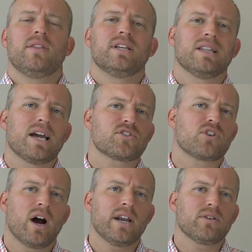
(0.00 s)
The
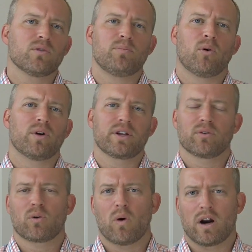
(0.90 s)
electronic
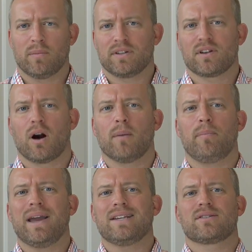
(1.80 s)
reporting requirements are
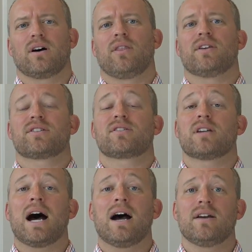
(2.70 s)
based on the
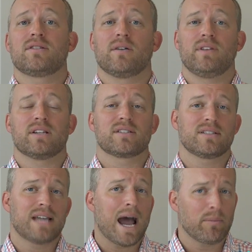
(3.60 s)
size of the
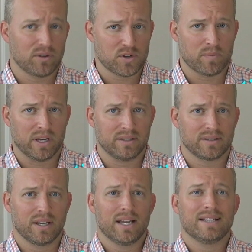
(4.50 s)

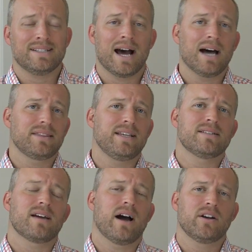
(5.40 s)
establishment, not the
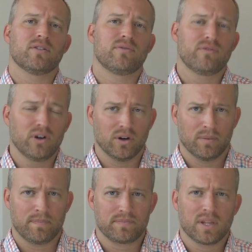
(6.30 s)
entire
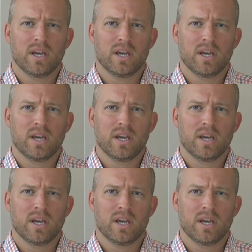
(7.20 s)
firm.